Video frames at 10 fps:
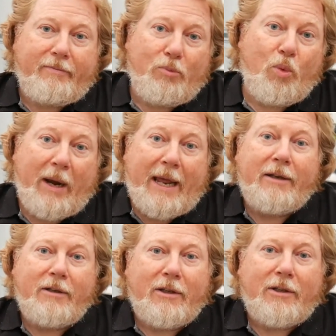one
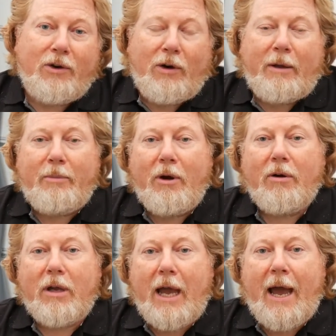end of the toilet
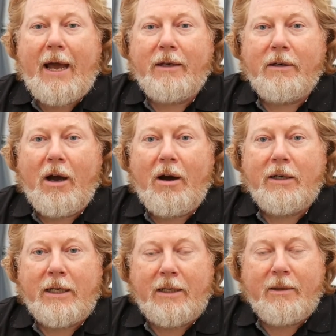block, and I
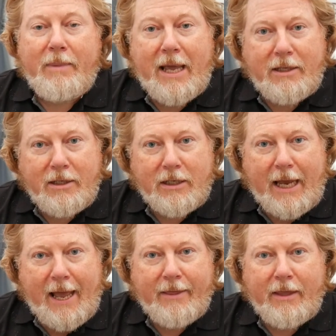did the men's
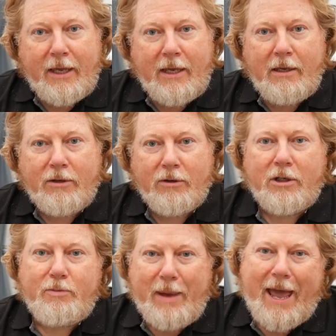and the sort of
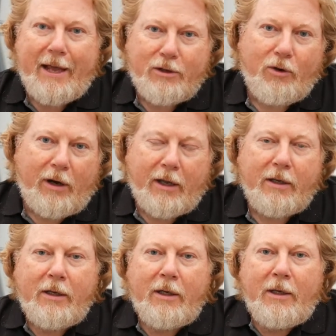spare toilet,
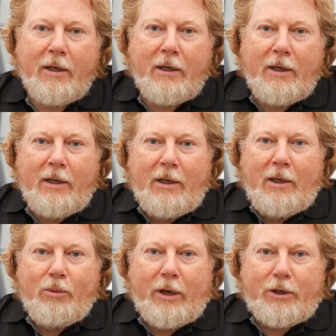
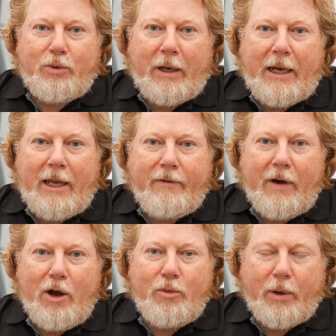which we leave
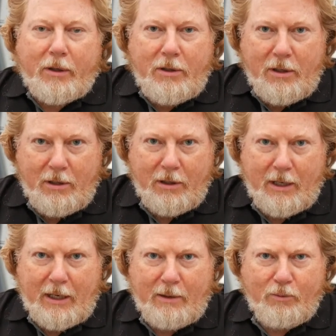open
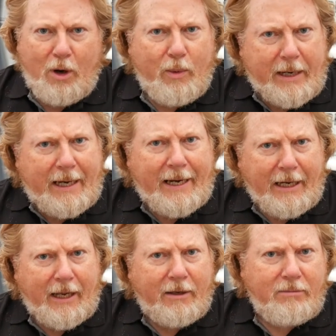while we're
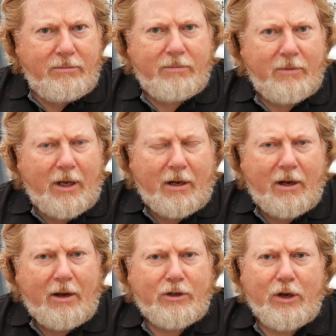cleaning and
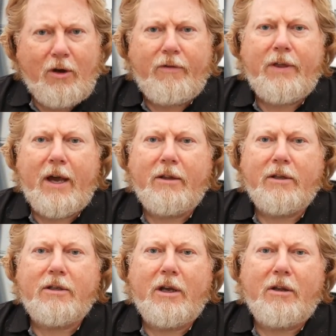closing off the
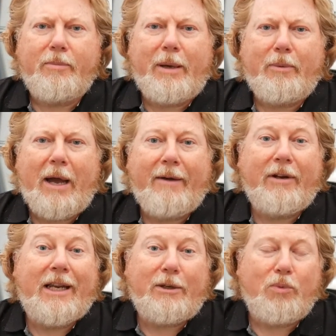others so that people have
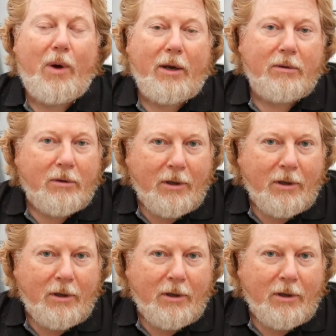at least one